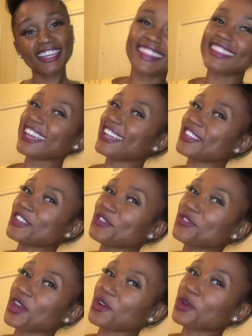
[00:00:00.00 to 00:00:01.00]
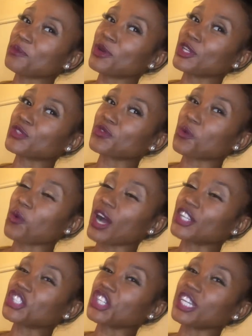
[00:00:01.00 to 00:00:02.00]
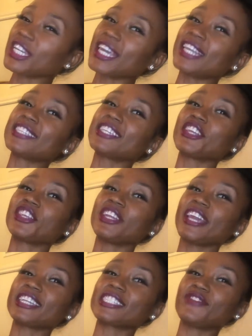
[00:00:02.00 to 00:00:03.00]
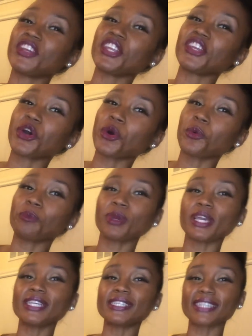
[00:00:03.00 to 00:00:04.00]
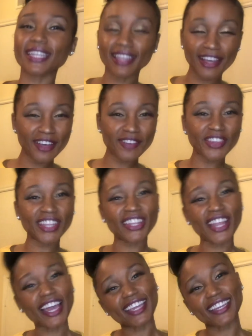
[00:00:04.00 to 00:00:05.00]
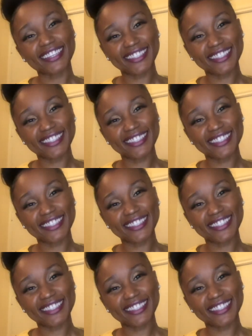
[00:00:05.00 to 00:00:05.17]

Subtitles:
Thank you very much for watching. Until the next video, peace, love, and light.